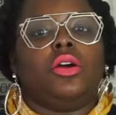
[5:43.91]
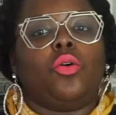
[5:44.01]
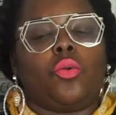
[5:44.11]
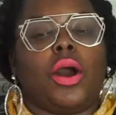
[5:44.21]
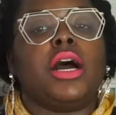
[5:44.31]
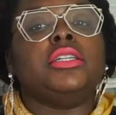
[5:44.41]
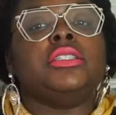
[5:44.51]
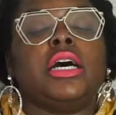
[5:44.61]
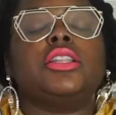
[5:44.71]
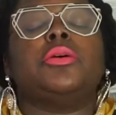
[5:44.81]
what
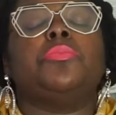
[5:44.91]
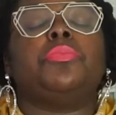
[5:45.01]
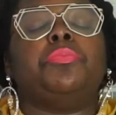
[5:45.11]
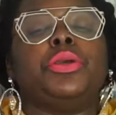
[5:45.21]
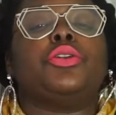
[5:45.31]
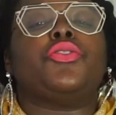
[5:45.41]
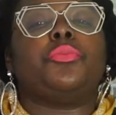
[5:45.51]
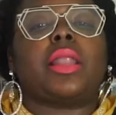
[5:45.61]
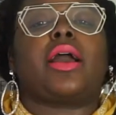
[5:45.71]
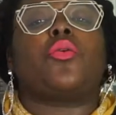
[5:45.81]
another beautiful
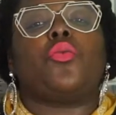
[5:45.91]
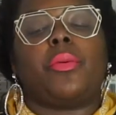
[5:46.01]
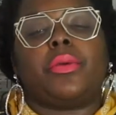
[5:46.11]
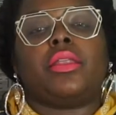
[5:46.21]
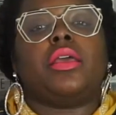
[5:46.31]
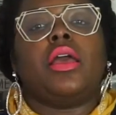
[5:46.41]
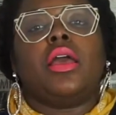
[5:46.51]
black woman